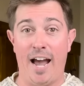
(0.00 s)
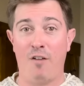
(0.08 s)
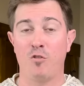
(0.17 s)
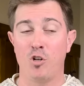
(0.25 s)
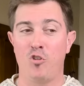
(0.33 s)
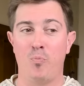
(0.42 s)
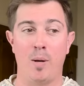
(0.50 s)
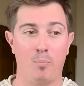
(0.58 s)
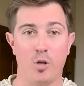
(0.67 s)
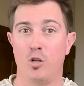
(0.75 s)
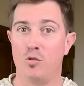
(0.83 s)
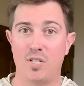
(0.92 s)
after you've been
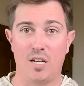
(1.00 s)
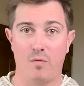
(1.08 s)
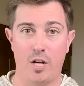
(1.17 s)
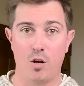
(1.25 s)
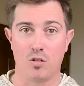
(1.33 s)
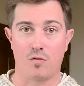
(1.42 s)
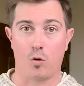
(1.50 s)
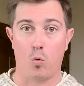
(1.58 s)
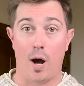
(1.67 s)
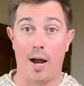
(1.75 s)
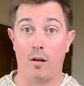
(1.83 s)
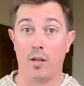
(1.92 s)
producing videos for a
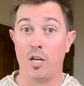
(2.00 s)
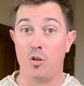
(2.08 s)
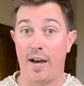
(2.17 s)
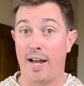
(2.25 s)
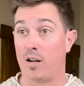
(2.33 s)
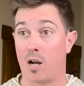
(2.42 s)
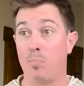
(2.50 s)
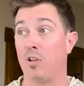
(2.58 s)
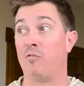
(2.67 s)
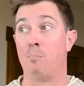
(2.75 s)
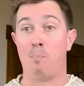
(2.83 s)
while and you've had a couple of them